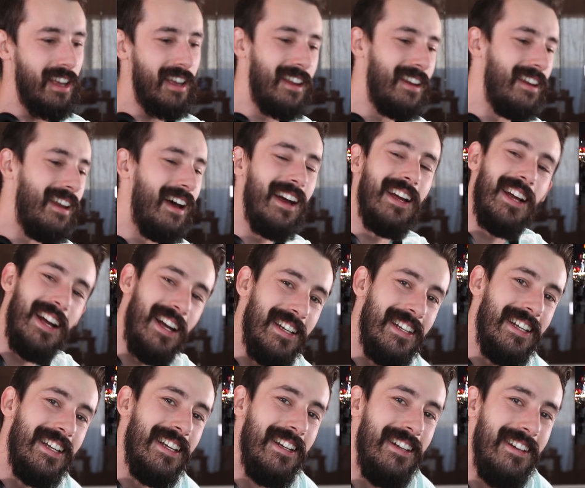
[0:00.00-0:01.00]
And I
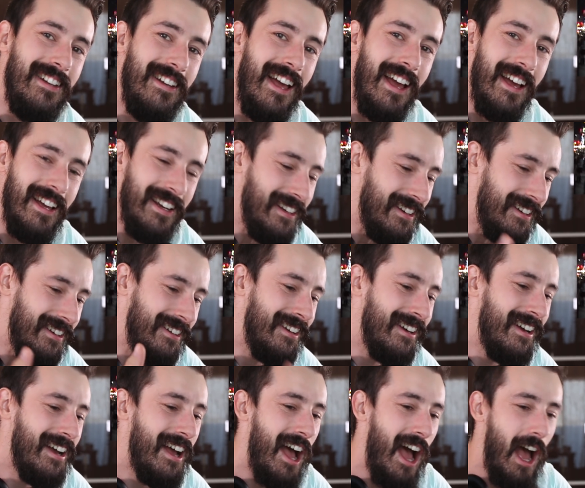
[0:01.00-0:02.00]
did, and
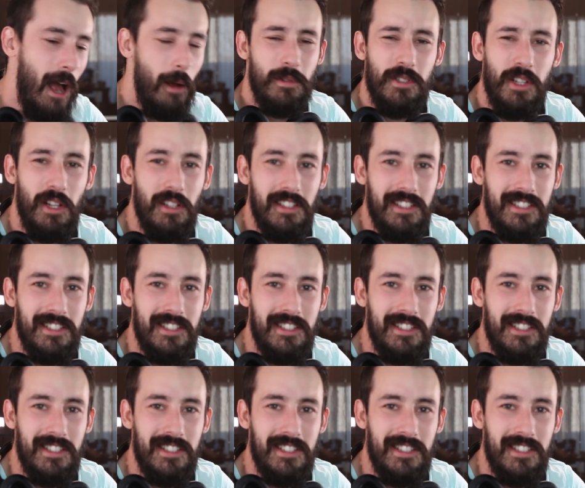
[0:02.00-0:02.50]
I was all